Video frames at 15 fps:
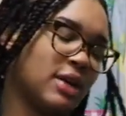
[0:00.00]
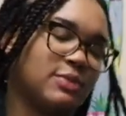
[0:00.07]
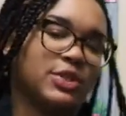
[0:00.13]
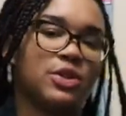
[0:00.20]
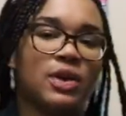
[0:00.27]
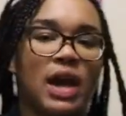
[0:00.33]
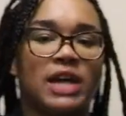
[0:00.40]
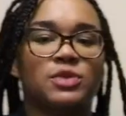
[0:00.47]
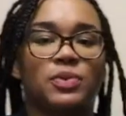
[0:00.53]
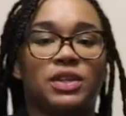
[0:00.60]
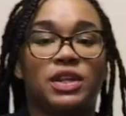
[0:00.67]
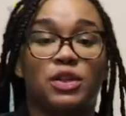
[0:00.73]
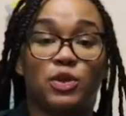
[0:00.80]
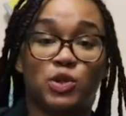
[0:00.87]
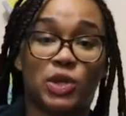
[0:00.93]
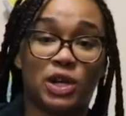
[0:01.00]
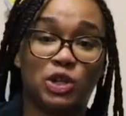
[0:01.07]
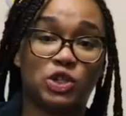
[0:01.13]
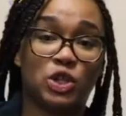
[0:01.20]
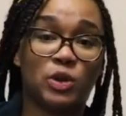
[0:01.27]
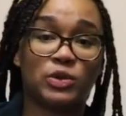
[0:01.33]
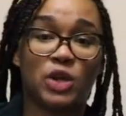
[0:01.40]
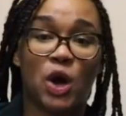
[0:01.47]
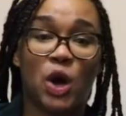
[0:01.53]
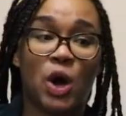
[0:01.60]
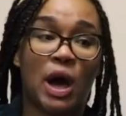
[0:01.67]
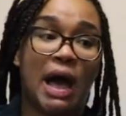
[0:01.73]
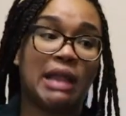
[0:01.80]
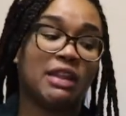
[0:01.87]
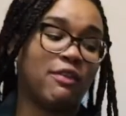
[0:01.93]
to you guys with another Trader Joe's
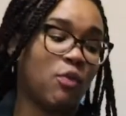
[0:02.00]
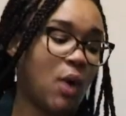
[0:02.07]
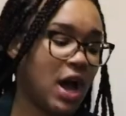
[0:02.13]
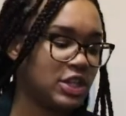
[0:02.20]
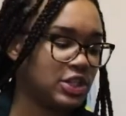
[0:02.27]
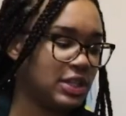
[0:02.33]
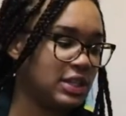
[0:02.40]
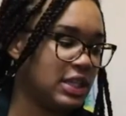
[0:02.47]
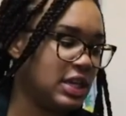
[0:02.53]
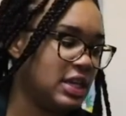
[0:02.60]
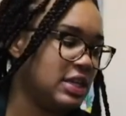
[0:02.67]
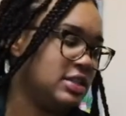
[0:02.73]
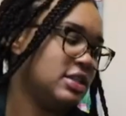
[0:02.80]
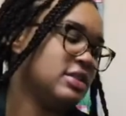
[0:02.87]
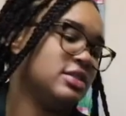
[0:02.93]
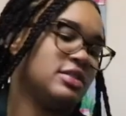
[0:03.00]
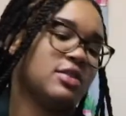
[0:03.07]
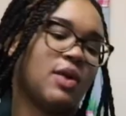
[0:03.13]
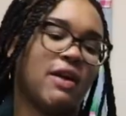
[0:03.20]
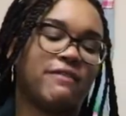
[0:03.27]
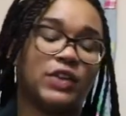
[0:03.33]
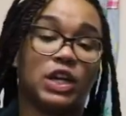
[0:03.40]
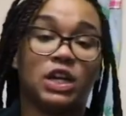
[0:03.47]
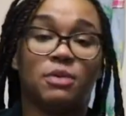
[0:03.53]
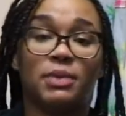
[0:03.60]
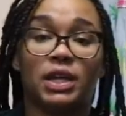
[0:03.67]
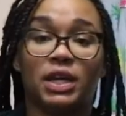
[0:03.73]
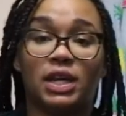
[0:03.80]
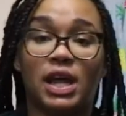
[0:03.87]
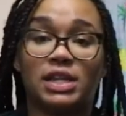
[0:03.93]
haul. I love watching these, and so I figured it'd
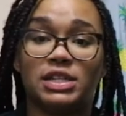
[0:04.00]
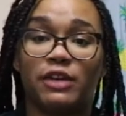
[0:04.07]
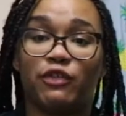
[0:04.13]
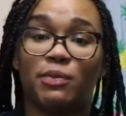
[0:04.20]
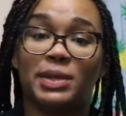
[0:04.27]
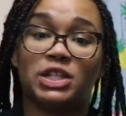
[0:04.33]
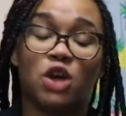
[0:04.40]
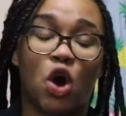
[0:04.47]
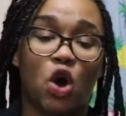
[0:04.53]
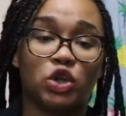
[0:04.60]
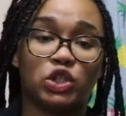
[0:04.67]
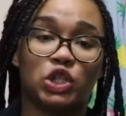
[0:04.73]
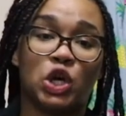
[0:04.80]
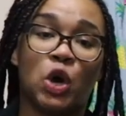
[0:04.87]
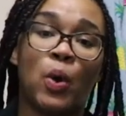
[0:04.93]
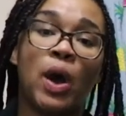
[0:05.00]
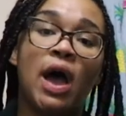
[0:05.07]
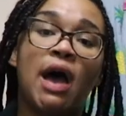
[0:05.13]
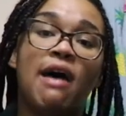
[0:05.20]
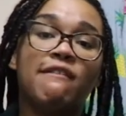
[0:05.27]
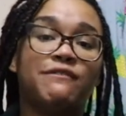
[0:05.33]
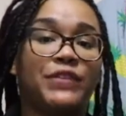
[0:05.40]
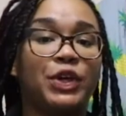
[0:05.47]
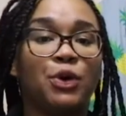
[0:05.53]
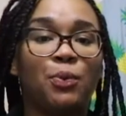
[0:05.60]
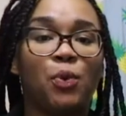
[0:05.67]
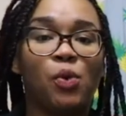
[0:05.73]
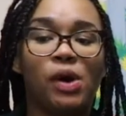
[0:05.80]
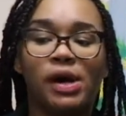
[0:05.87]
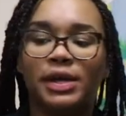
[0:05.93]
be a good idea for me to also
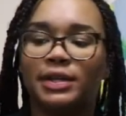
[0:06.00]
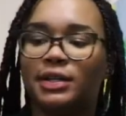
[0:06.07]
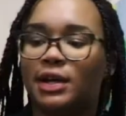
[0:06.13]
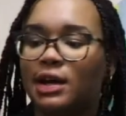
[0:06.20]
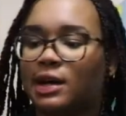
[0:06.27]
film one.